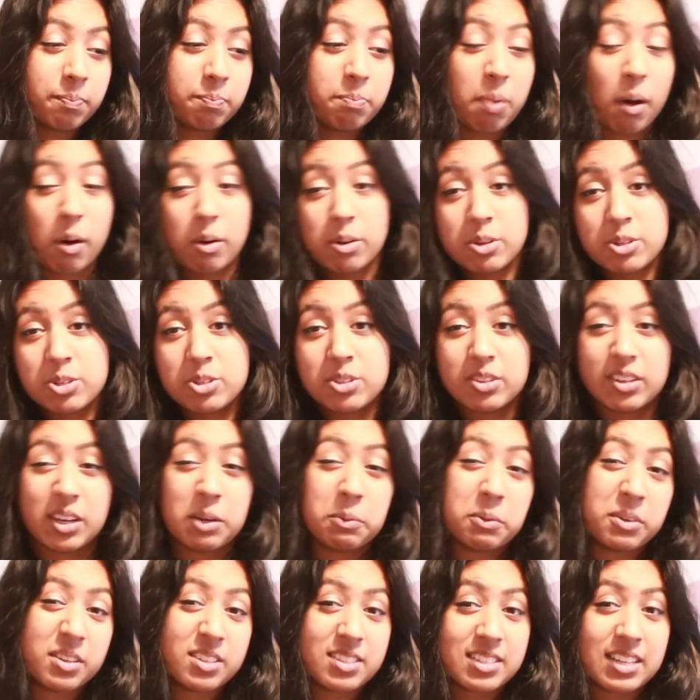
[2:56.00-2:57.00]
posh, I
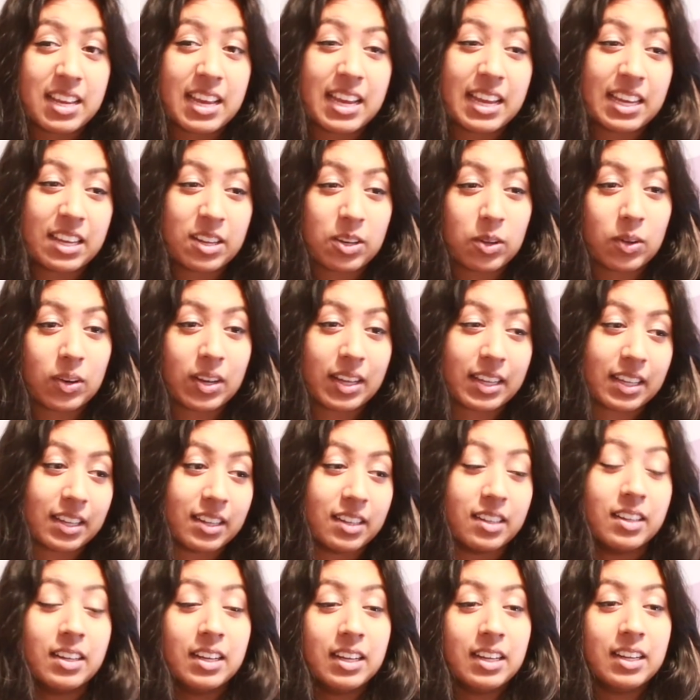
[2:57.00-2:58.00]
want to say, you know, like
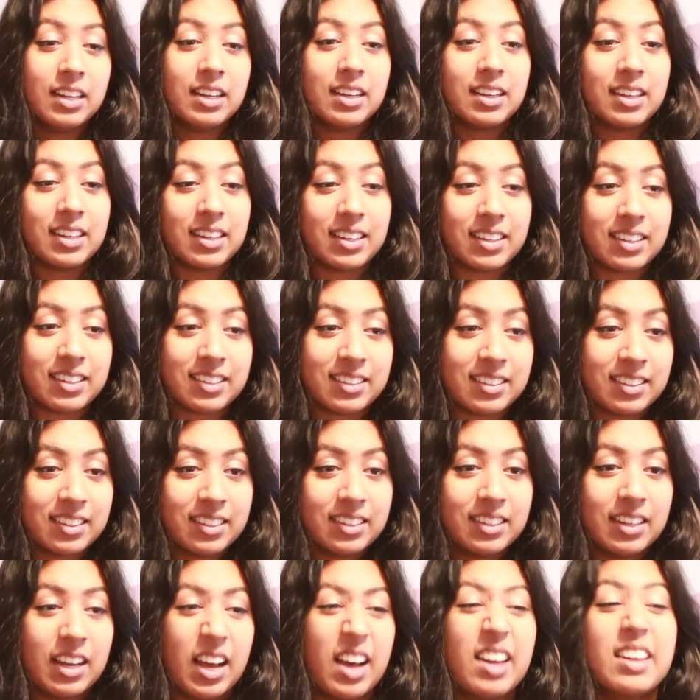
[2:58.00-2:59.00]
an
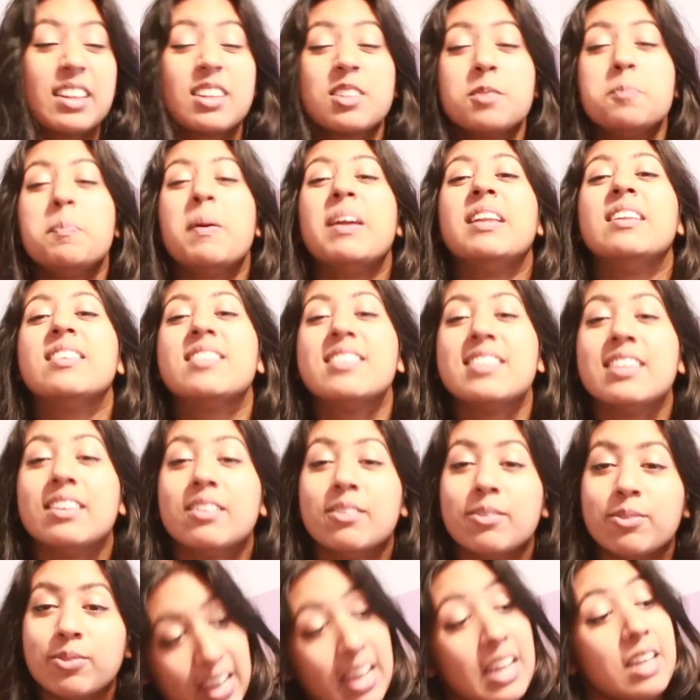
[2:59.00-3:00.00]

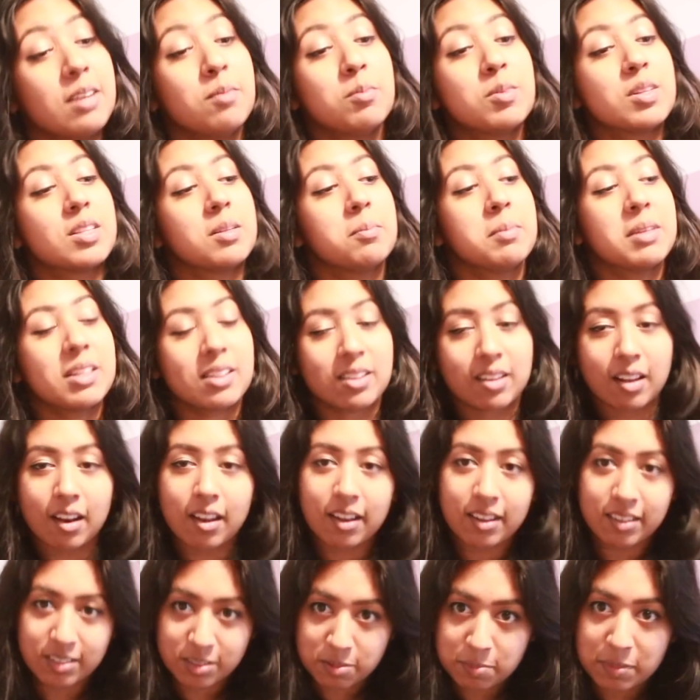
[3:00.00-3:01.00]
expensive, aimed at the middle
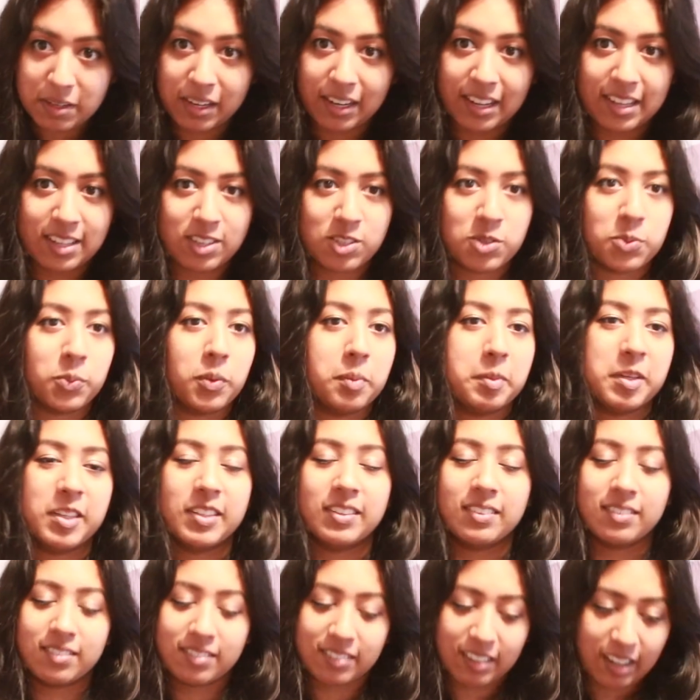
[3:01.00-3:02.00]
class, middle-aged
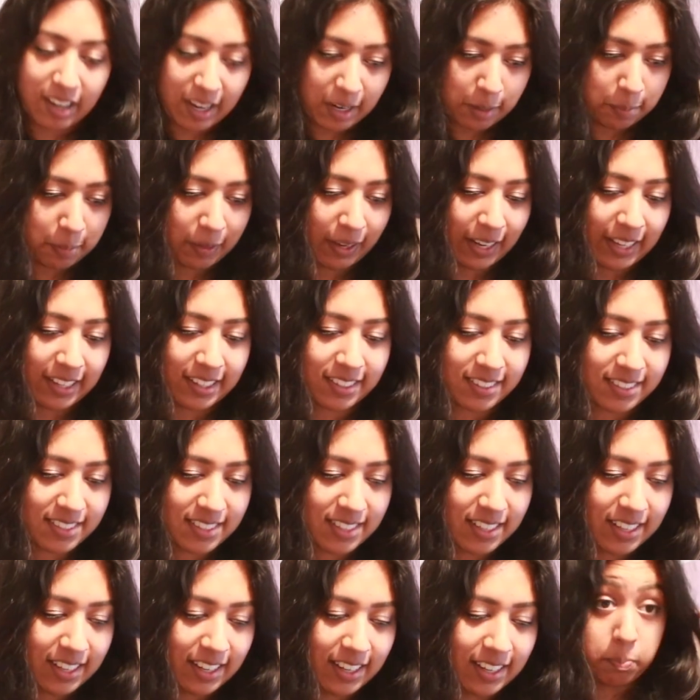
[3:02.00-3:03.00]
woman kind of
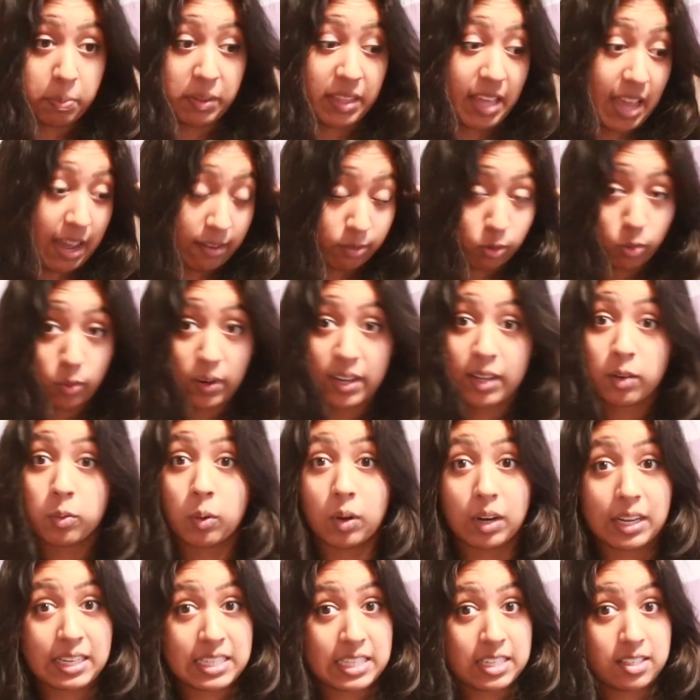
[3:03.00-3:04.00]
place. But they have great
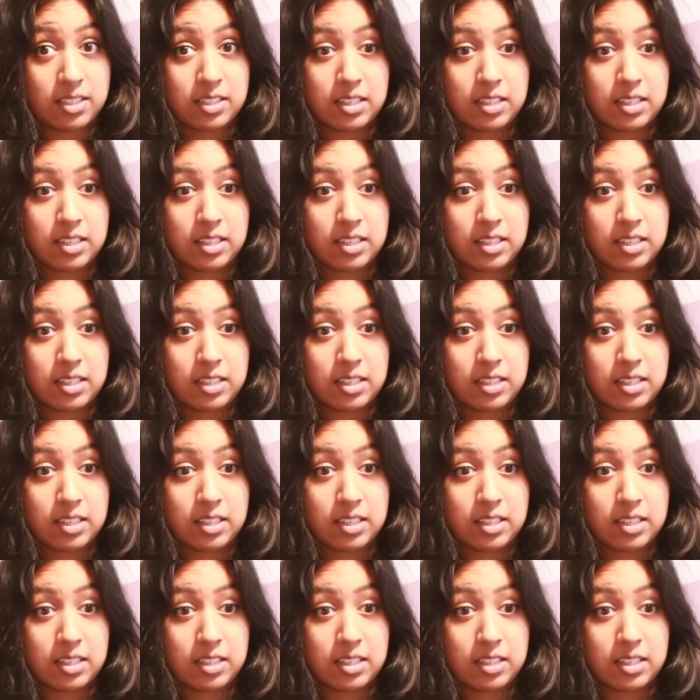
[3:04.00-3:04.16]
quality